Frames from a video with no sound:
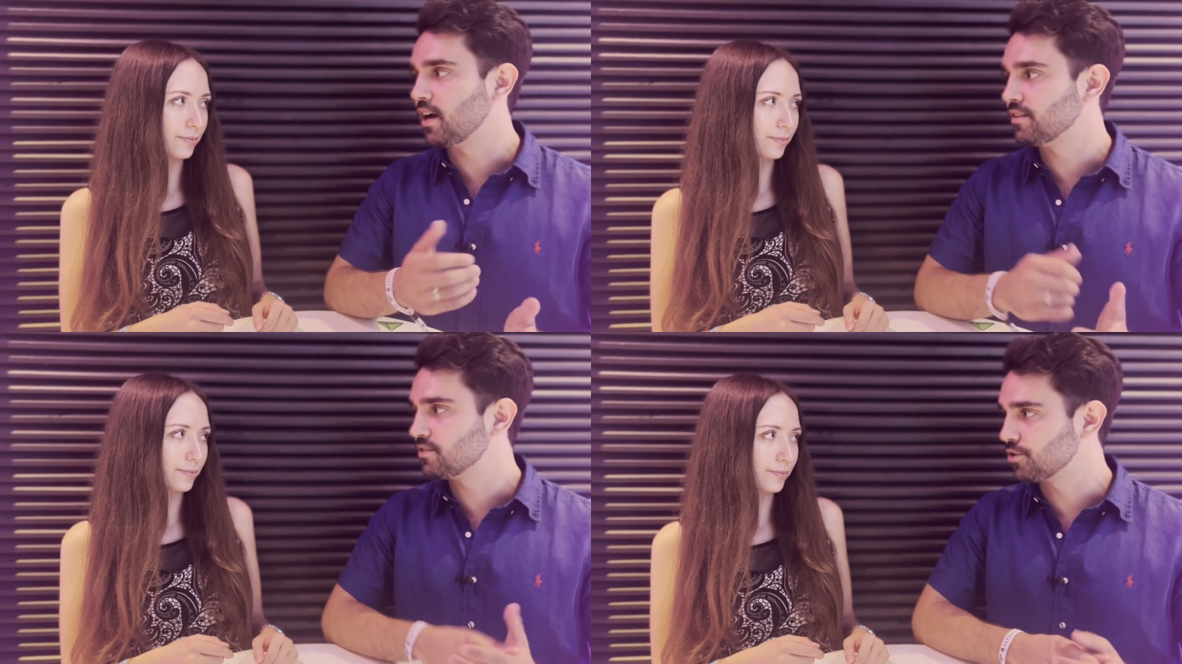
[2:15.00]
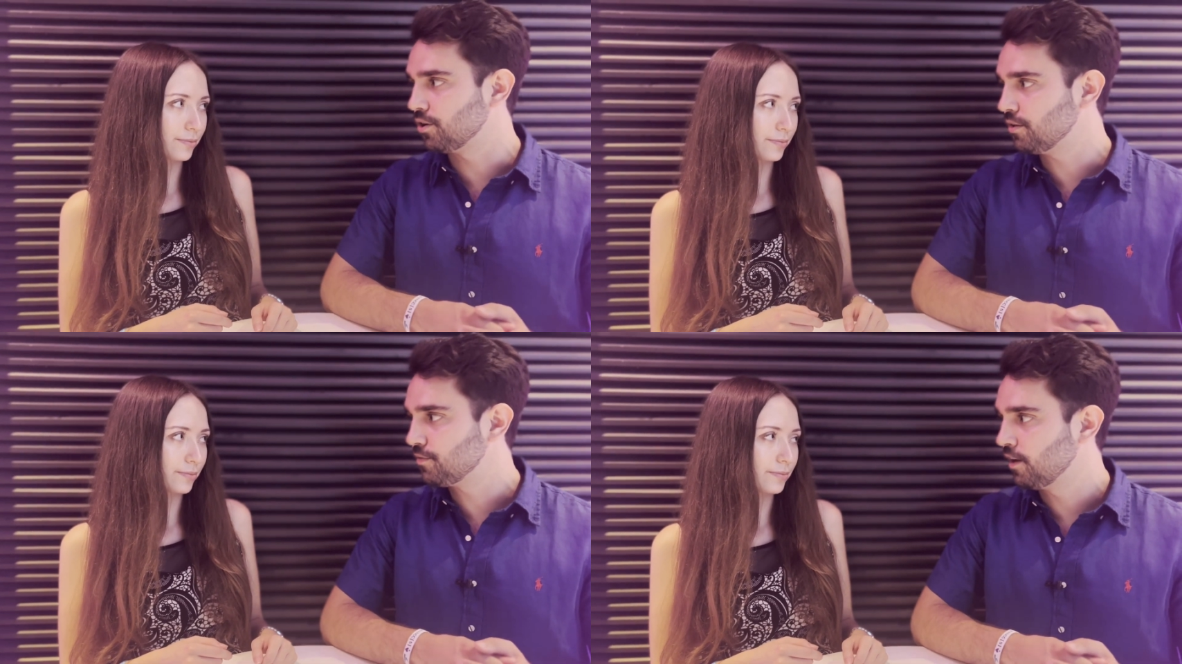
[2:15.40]
Speaker 1: can't
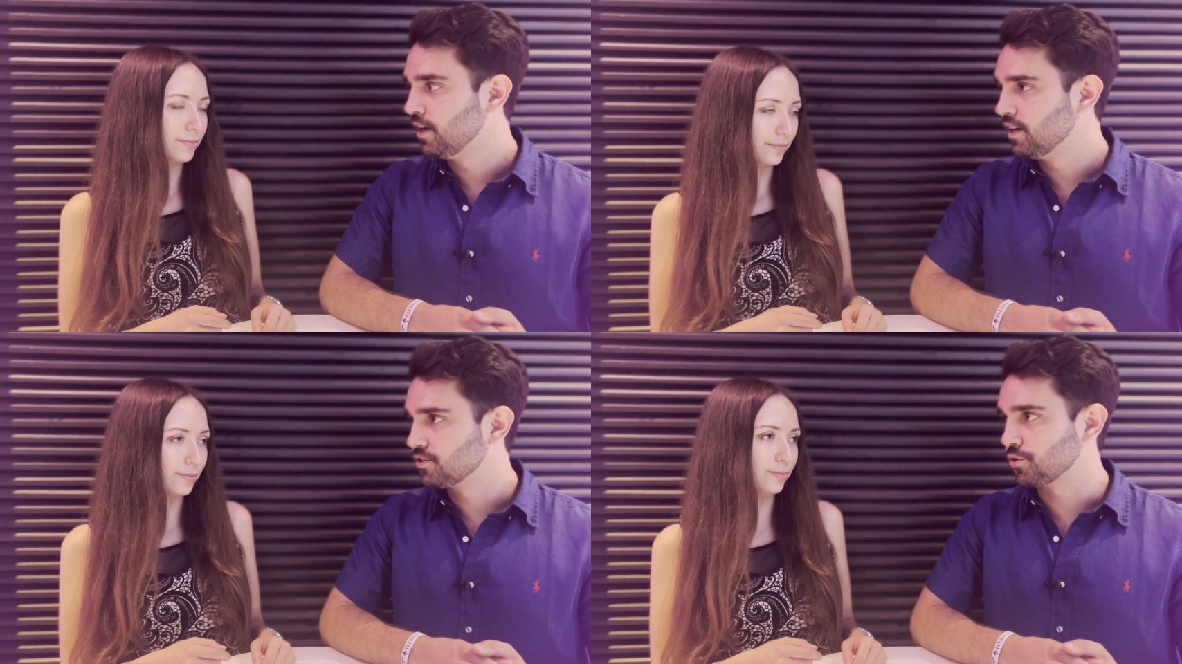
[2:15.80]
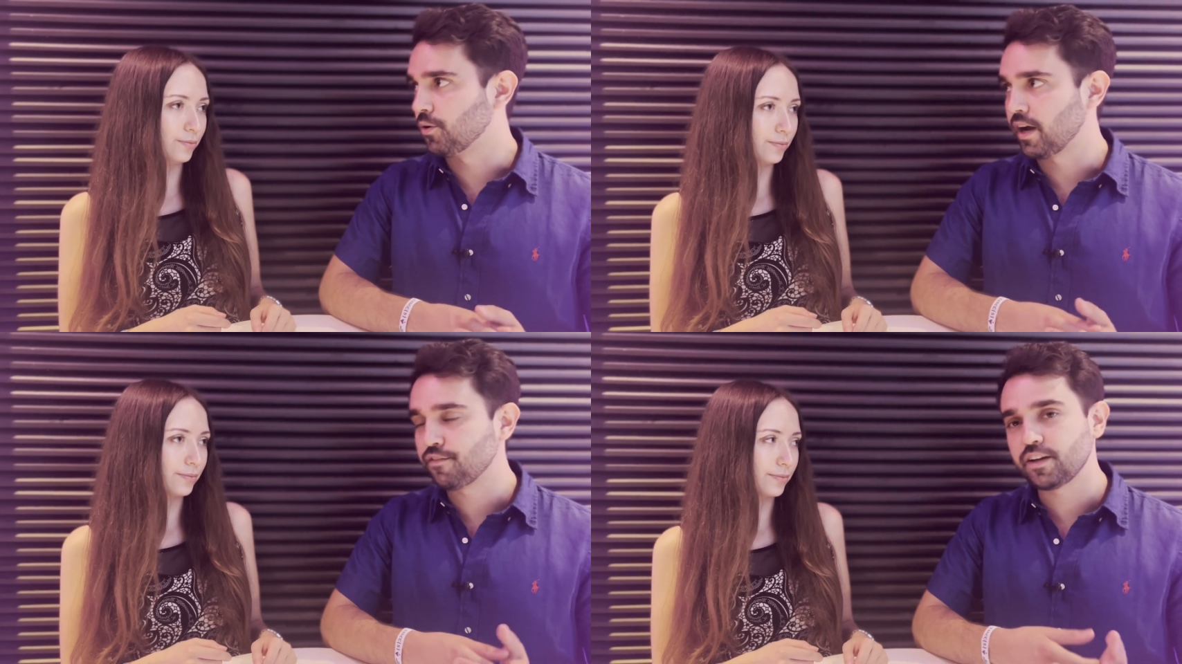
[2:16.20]
solve.
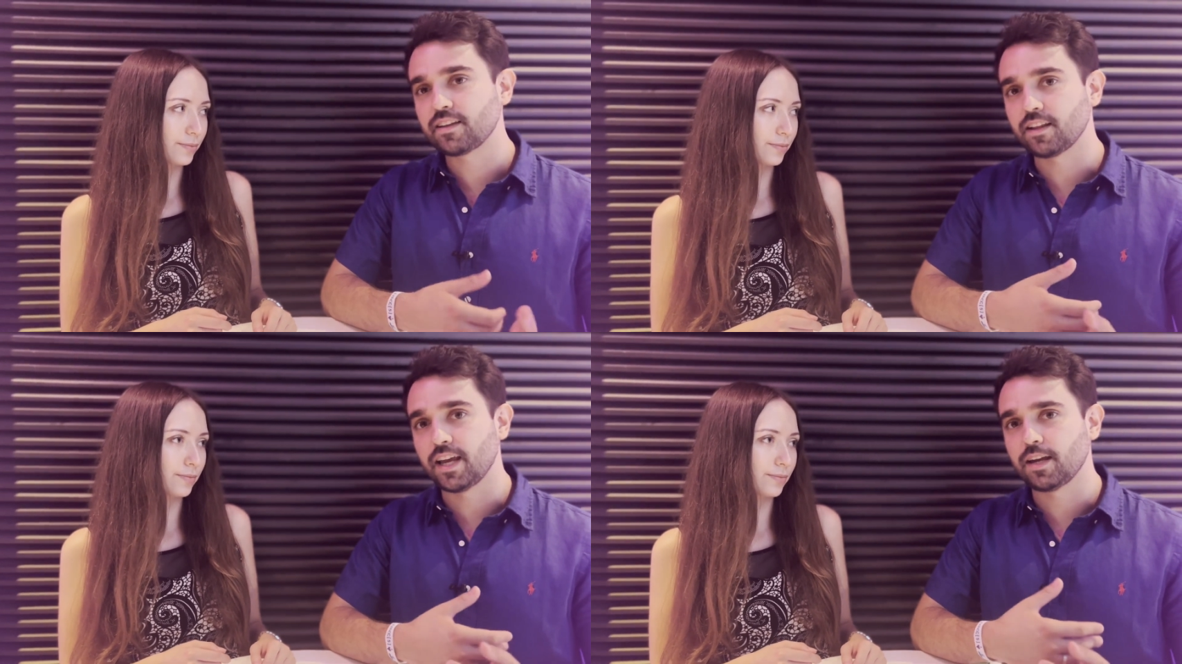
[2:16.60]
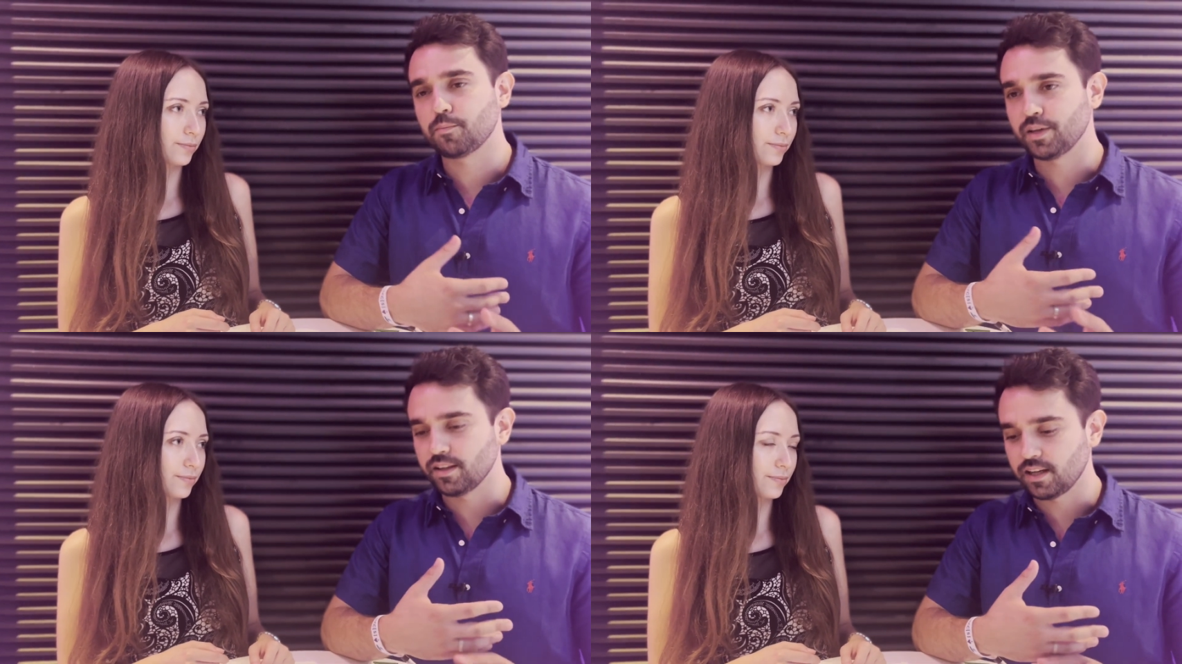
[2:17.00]
So I think that
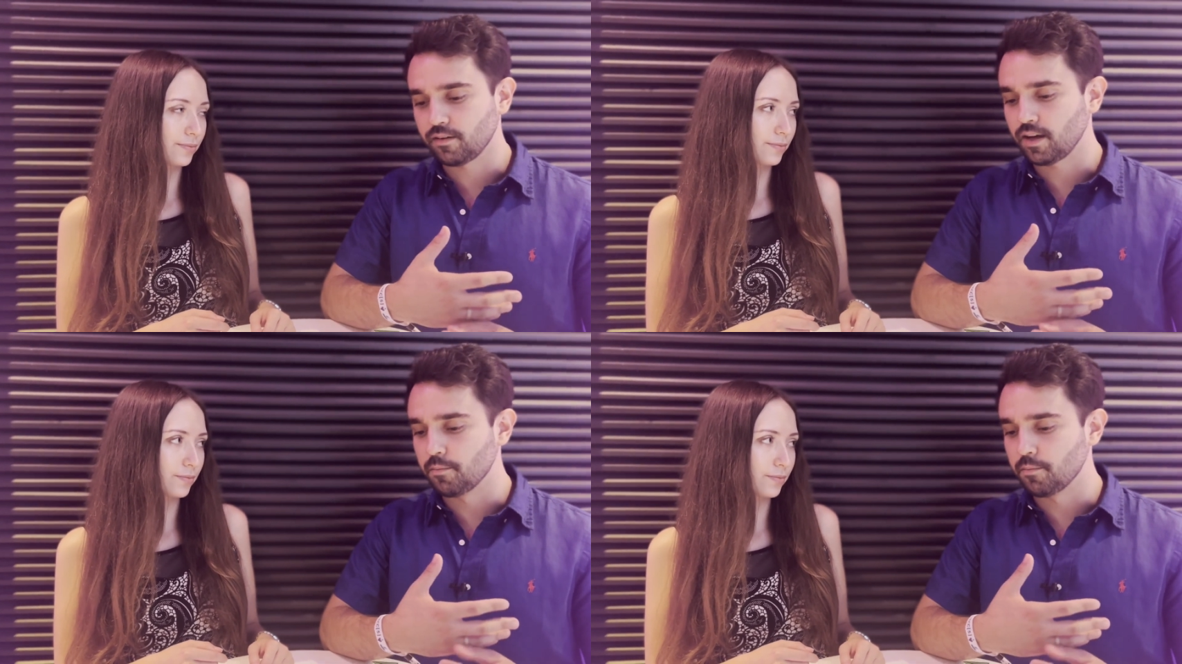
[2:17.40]
like building